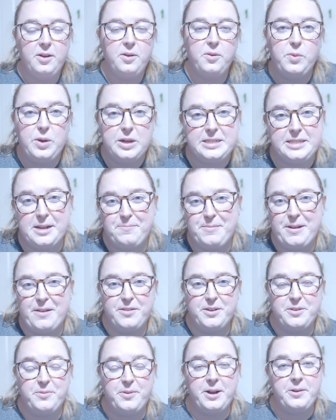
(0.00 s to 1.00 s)
What's up
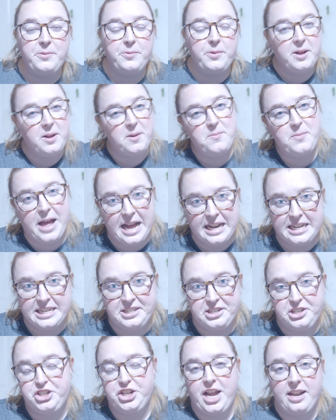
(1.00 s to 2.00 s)
everyone? Welcome back to
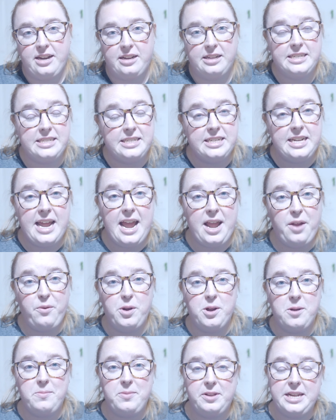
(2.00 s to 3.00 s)
the channel, and today we
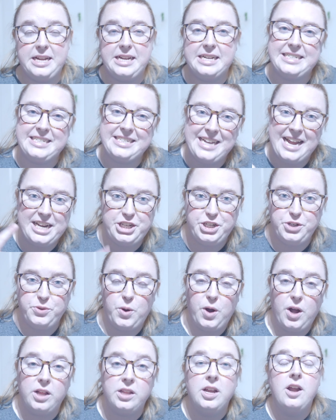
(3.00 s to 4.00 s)
are building a staging
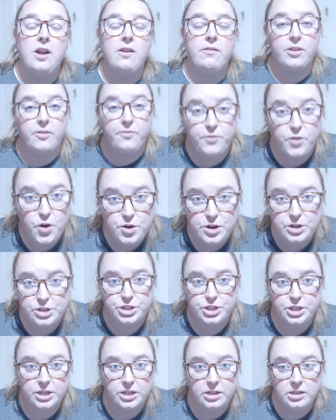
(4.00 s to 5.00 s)
wall for
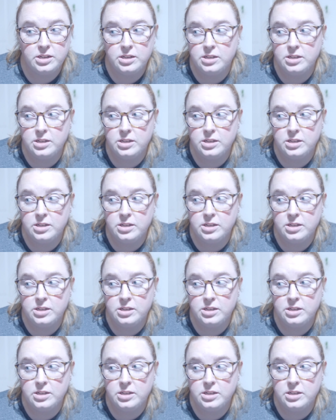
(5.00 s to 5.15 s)
furniture.